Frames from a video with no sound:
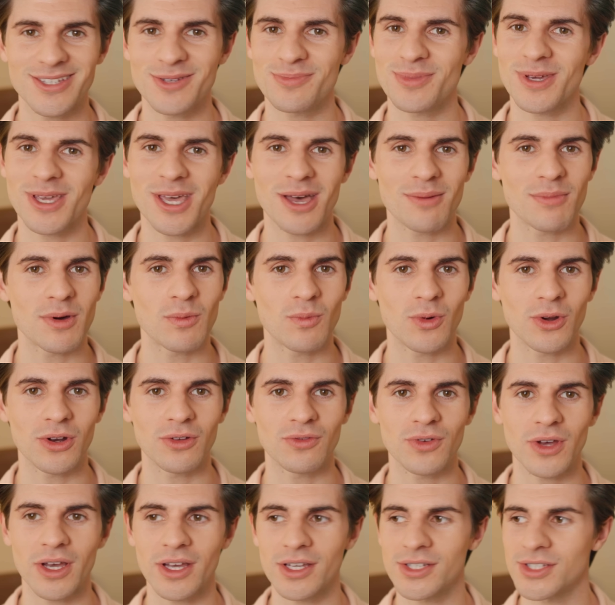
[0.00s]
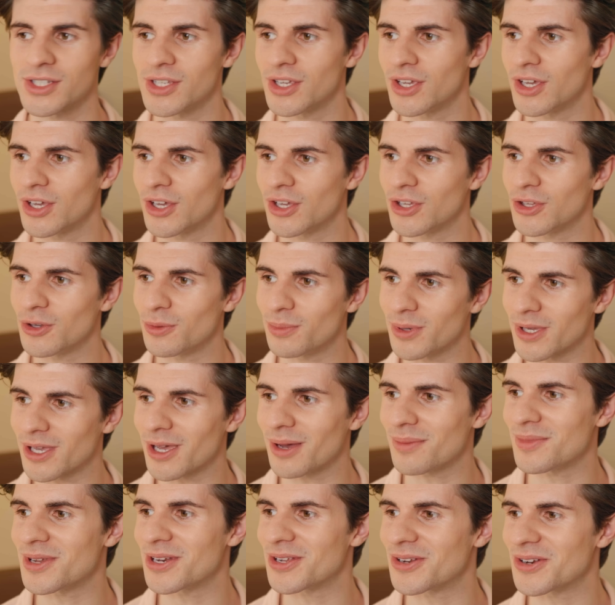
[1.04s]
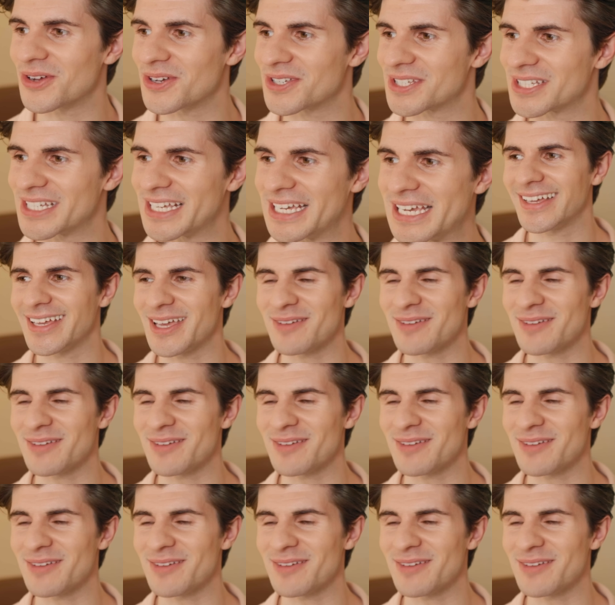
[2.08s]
you're becoming one of us, you're becoming an Aussie.